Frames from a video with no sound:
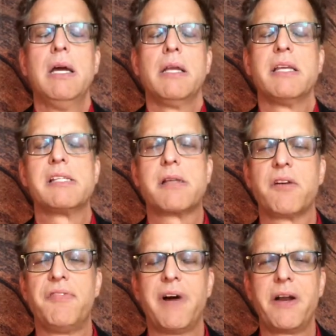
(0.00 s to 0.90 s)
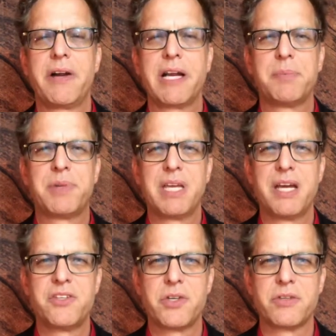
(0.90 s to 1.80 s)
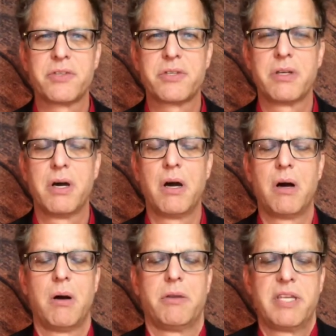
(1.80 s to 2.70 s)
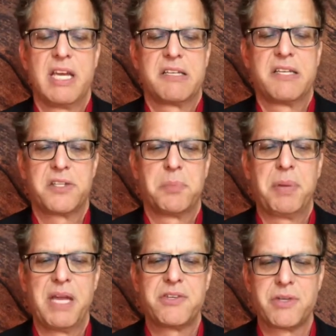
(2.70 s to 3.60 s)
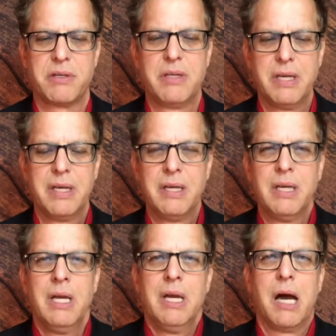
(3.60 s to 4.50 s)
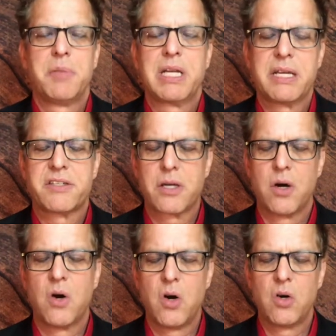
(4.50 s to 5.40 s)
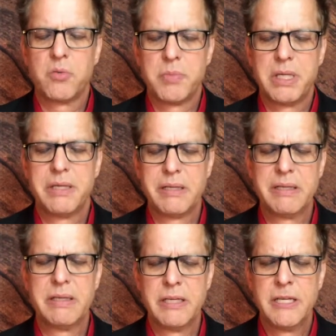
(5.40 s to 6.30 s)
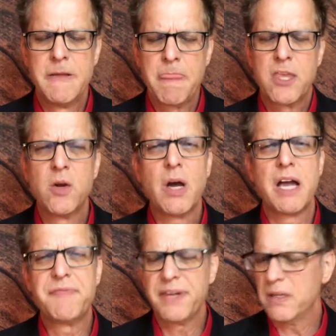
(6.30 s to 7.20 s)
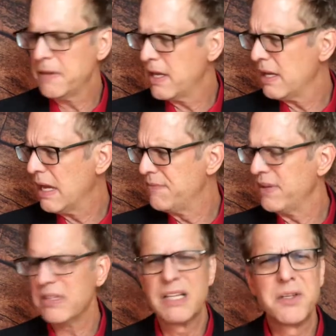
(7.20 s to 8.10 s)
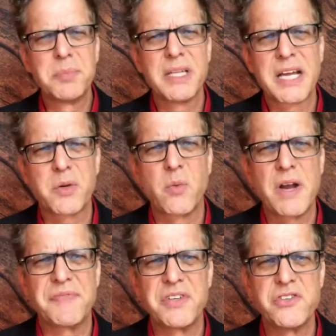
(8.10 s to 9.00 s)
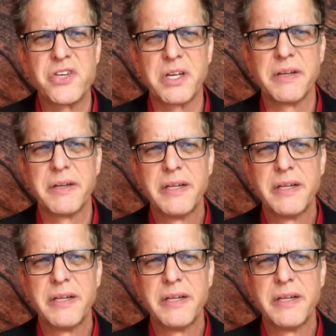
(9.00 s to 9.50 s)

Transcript: They start firing up the engines. Oh, the anticipation. I'm going to get to go home. You know, I felt a little bit like a refugee.